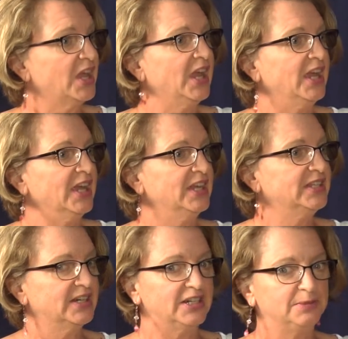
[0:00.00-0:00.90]

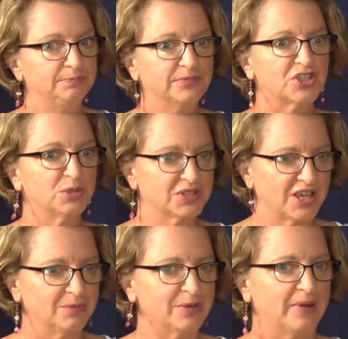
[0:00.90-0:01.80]
and she was
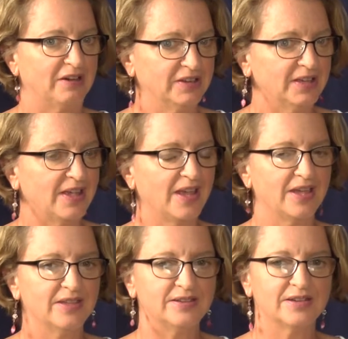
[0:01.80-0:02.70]
telling me about it,
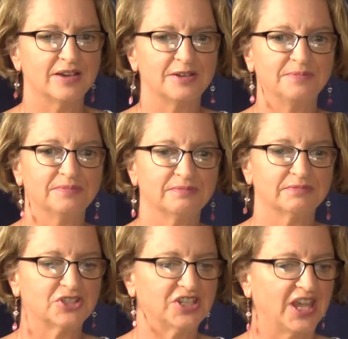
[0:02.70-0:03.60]
and
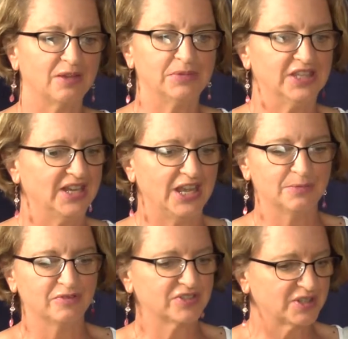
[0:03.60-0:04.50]
she gave me the
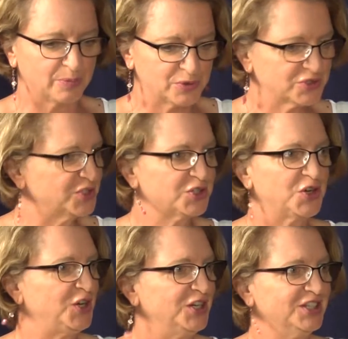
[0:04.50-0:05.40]
name of a person to
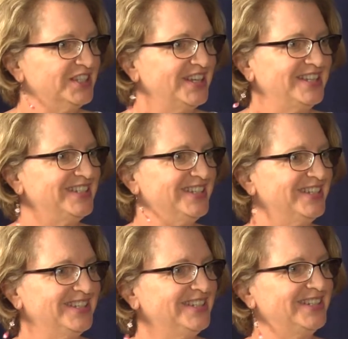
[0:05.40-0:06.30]
call, and I
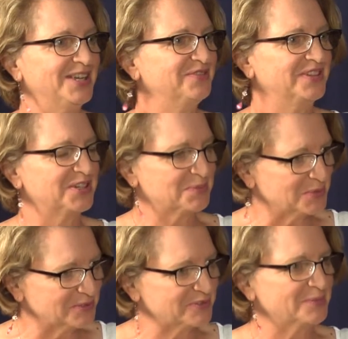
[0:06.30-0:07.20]
did, and I found out
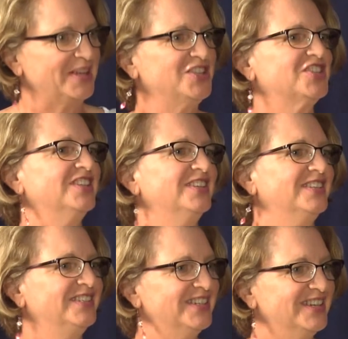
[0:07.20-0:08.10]
more information,
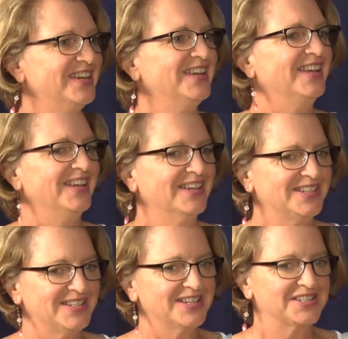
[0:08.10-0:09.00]
and
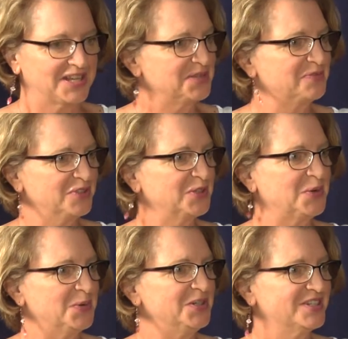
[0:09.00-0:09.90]
signed up for the
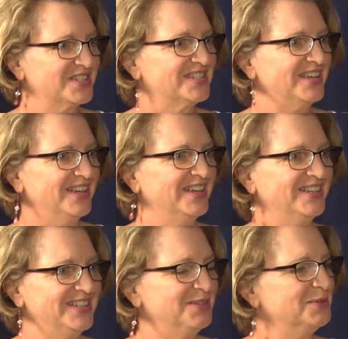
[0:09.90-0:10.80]
course,
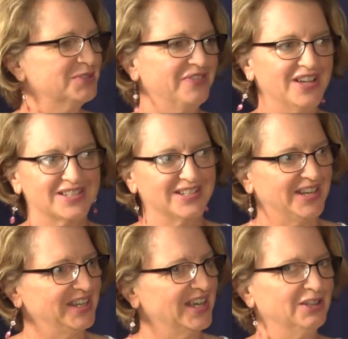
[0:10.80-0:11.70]
and it was
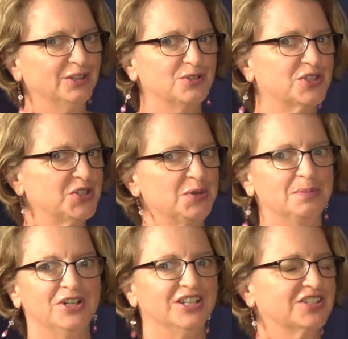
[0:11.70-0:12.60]
fascinating. I learned so
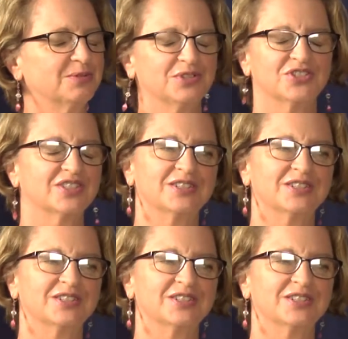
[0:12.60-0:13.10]
much. It was just